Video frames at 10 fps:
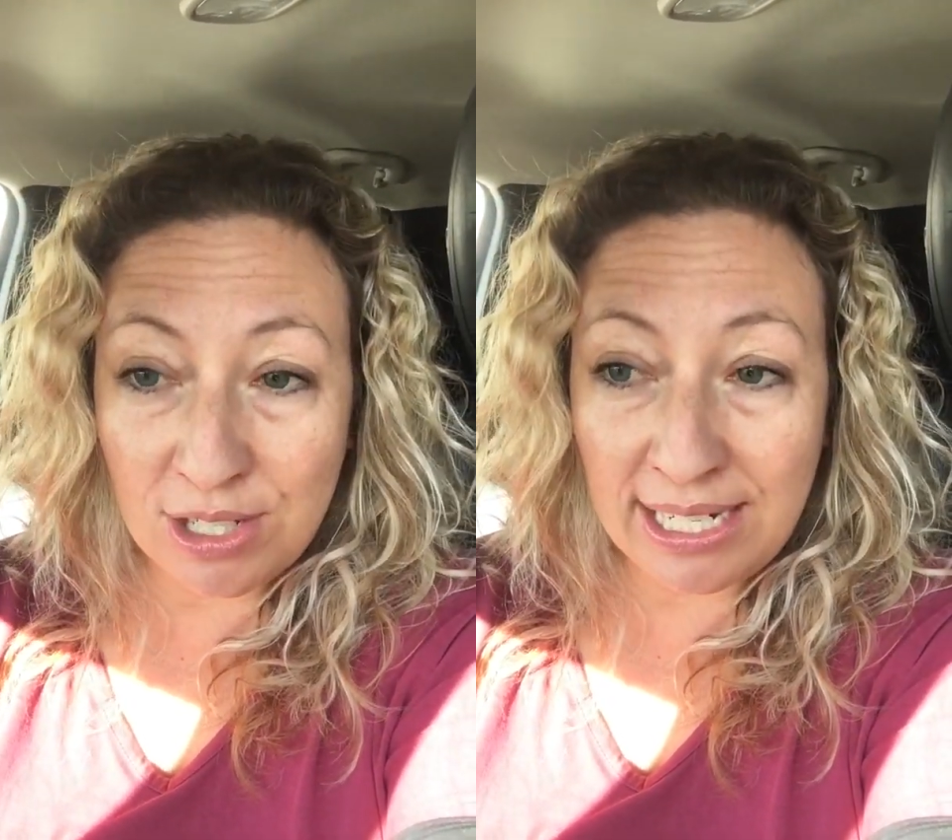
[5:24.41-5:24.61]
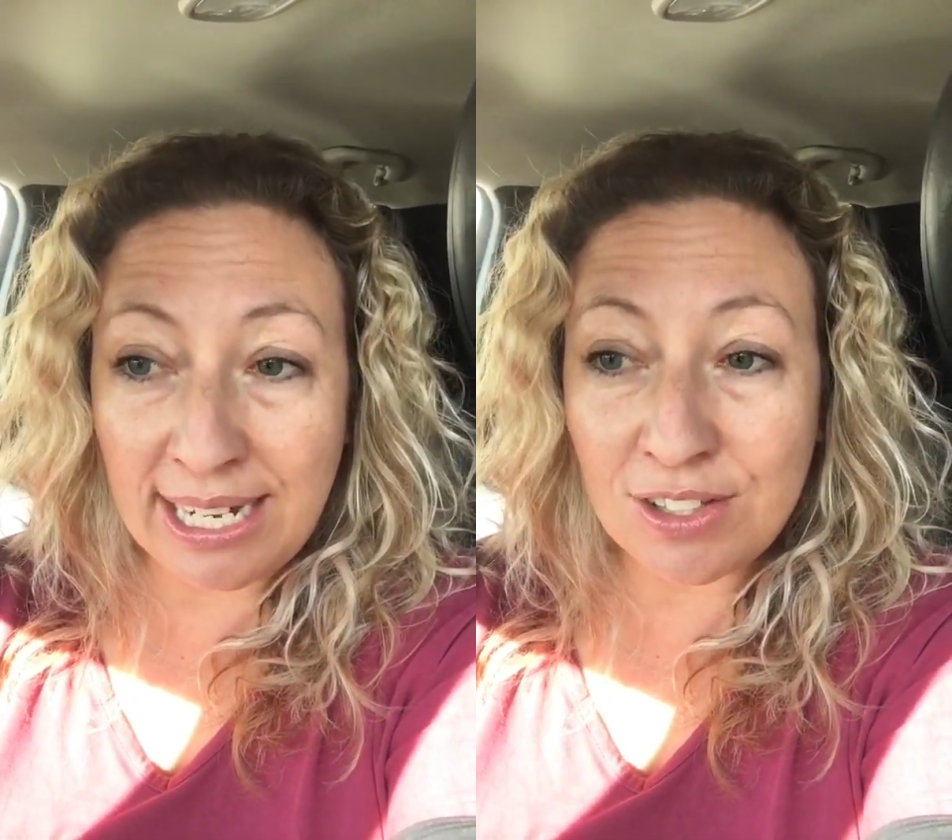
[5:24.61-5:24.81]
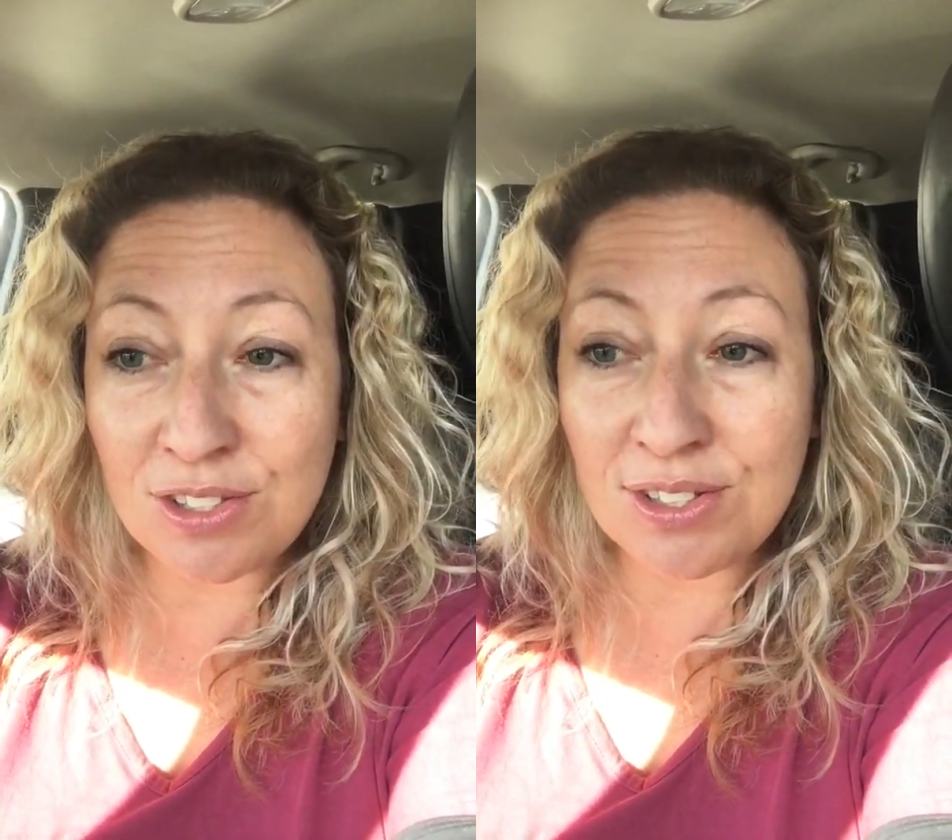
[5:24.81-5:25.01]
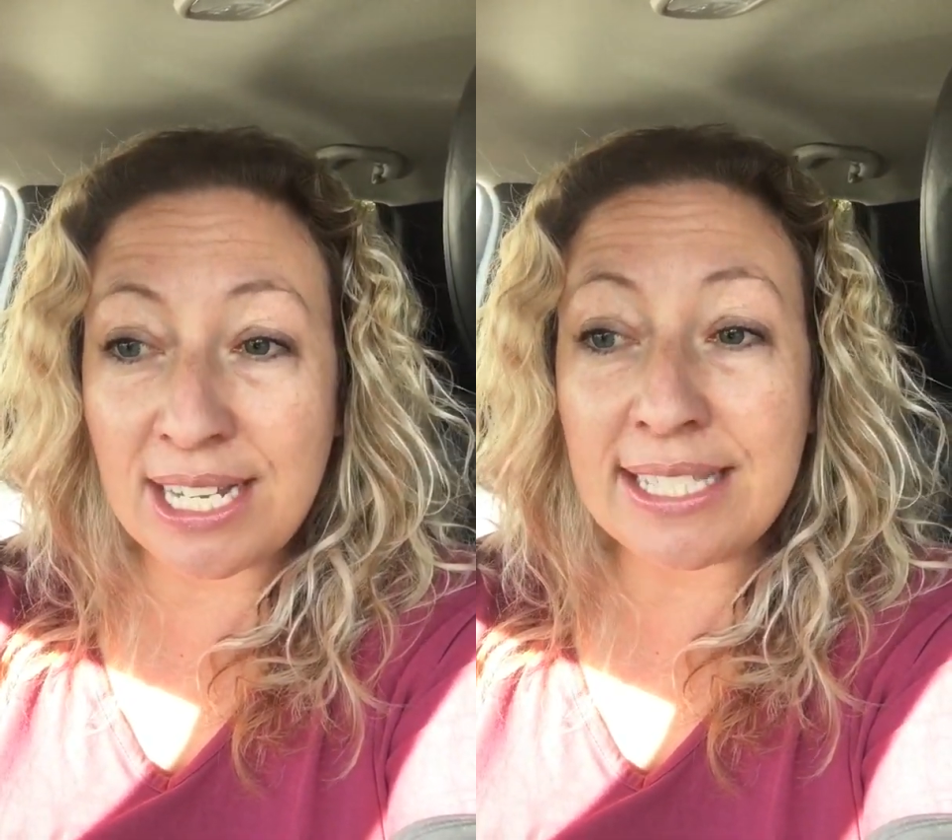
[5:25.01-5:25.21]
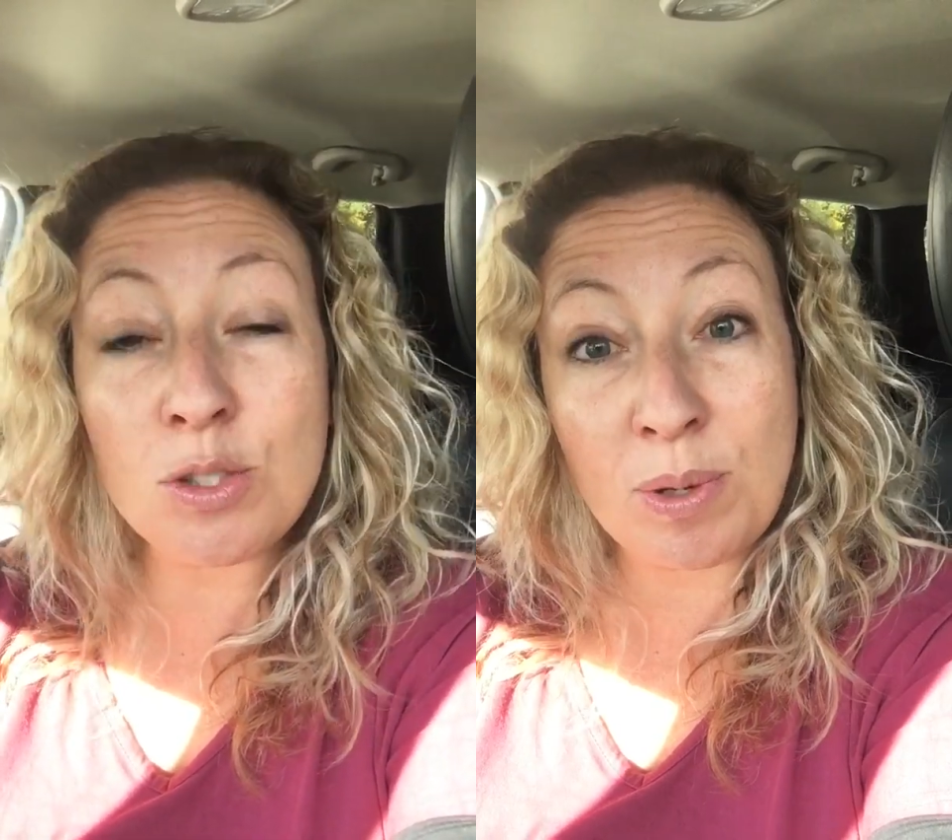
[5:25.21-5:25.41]
training
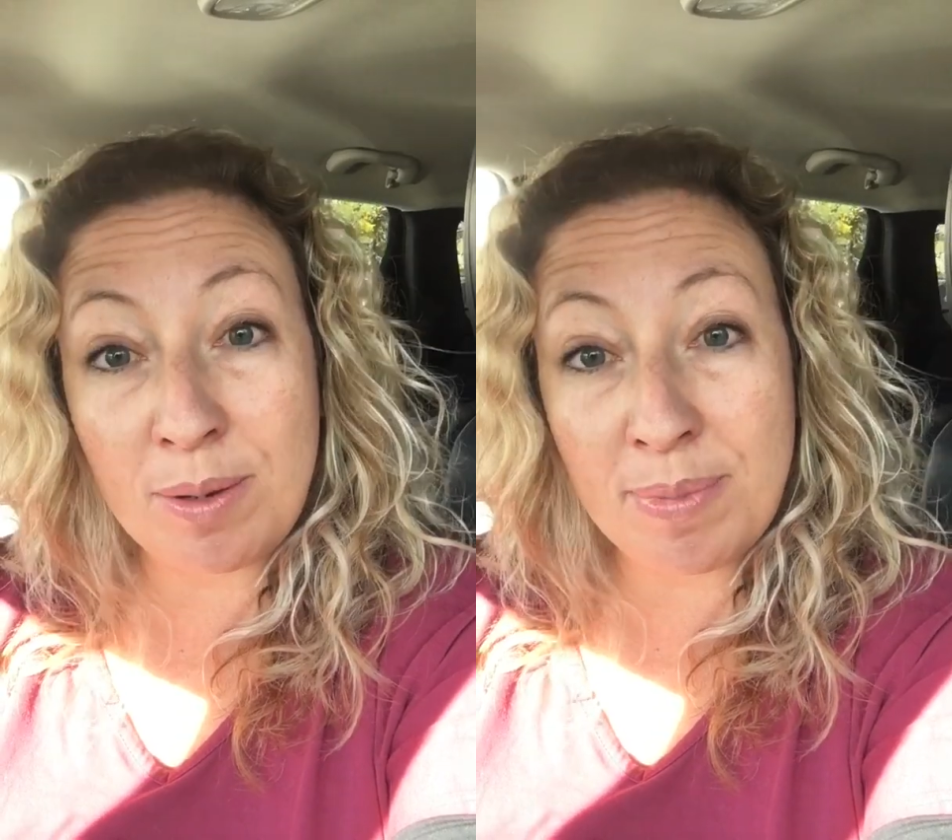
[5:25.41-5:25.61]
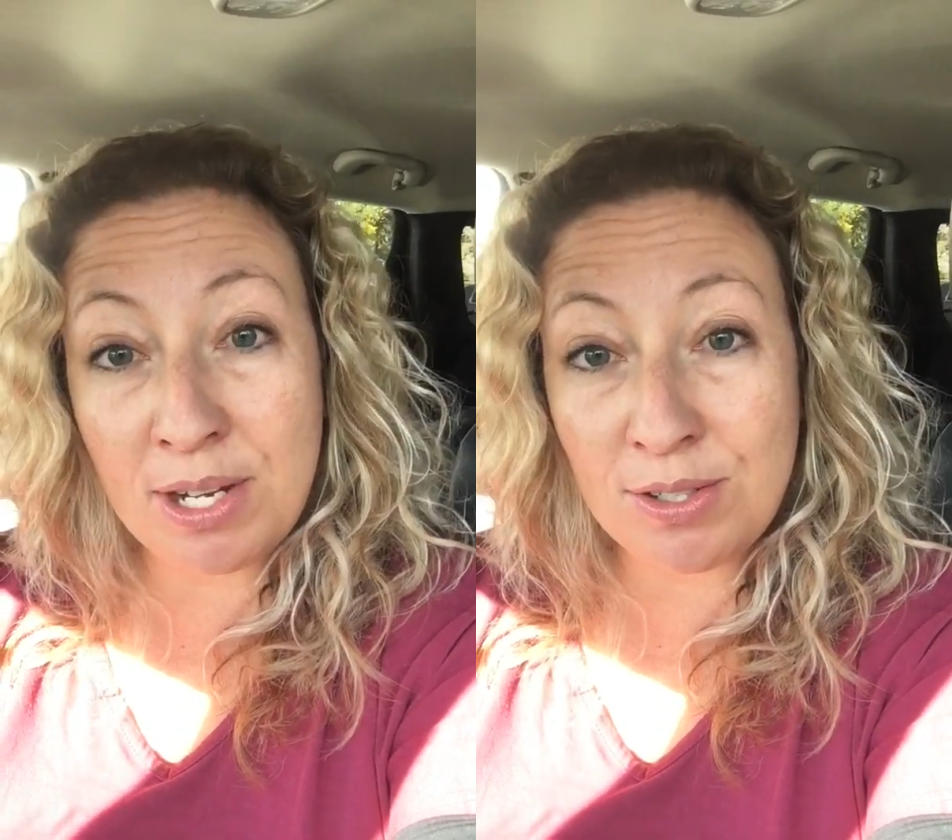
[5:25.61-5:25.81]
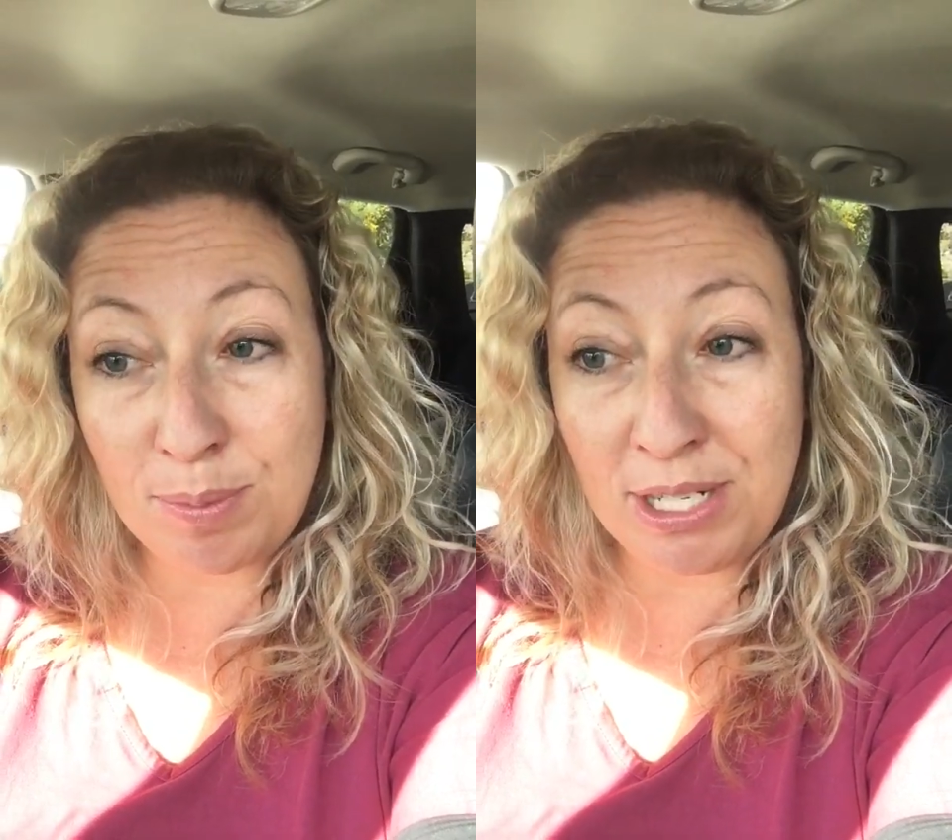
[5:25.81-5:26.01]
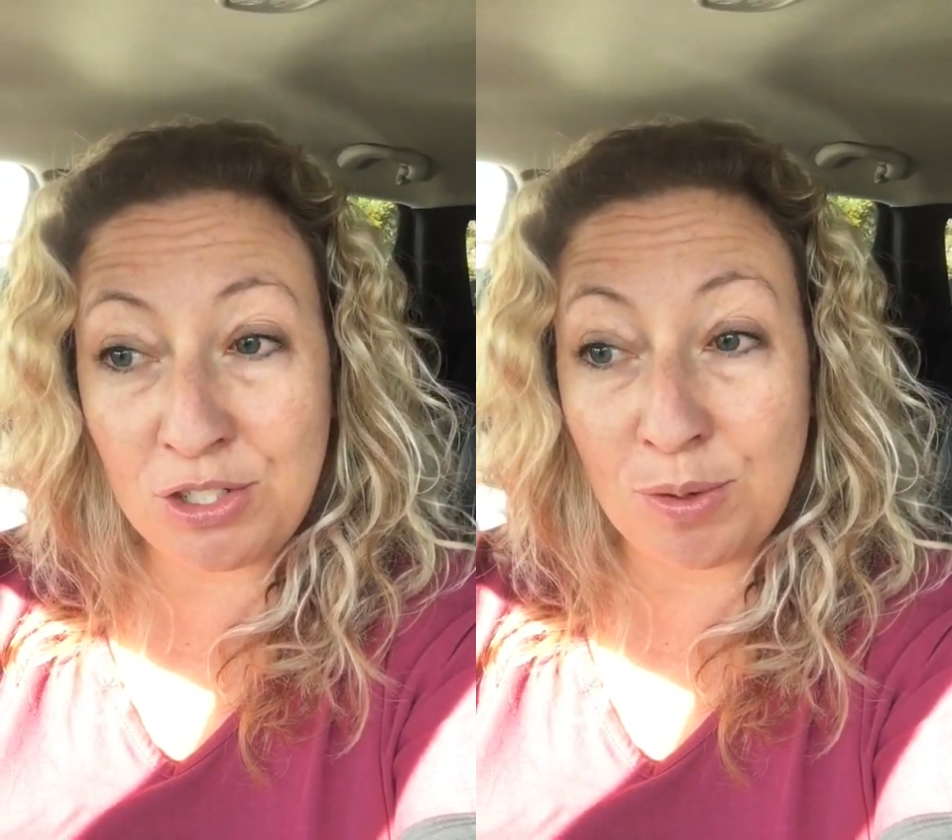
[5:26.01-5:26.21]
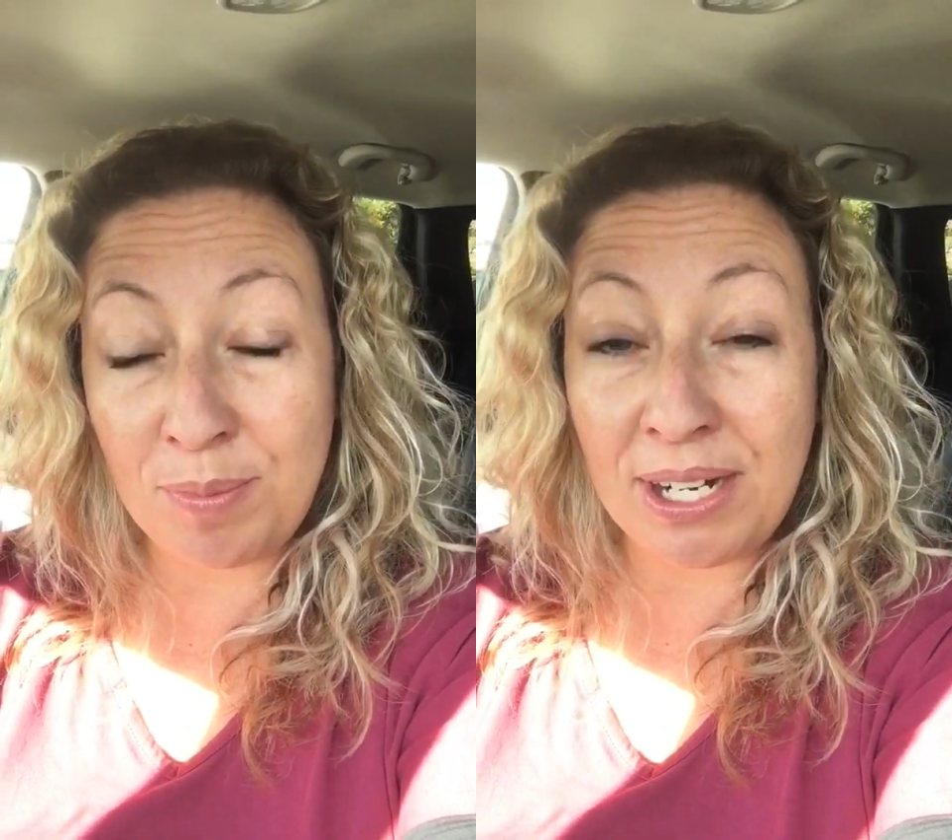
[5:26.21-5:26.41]
exercises? What about your
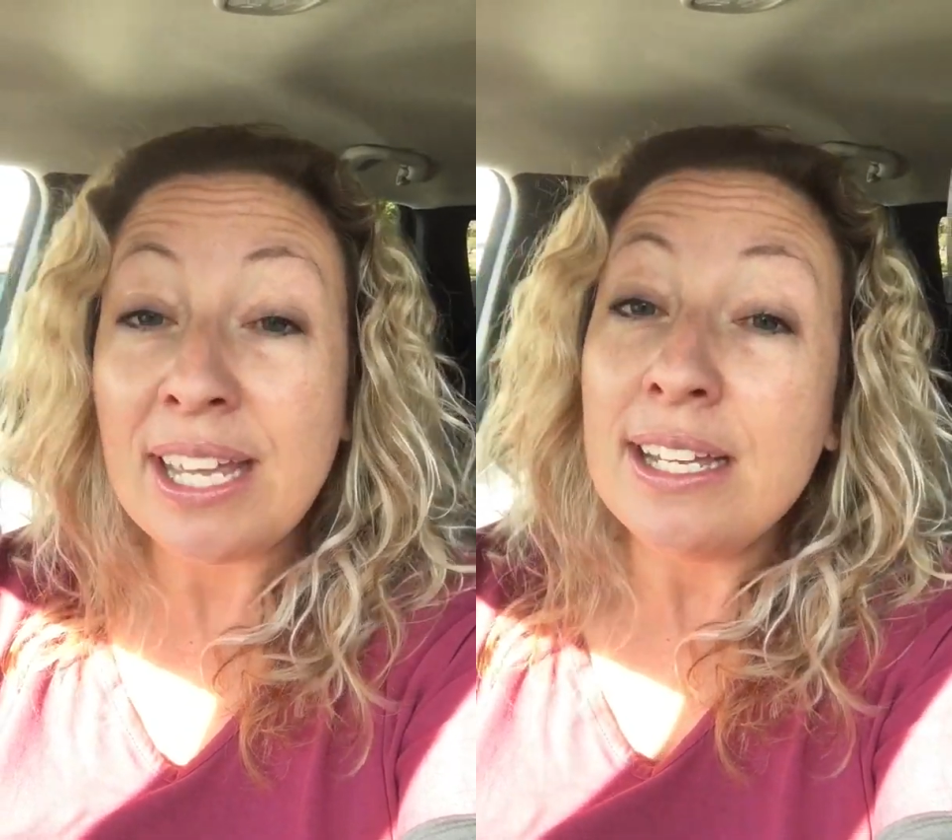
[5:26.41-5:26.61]
speech homework?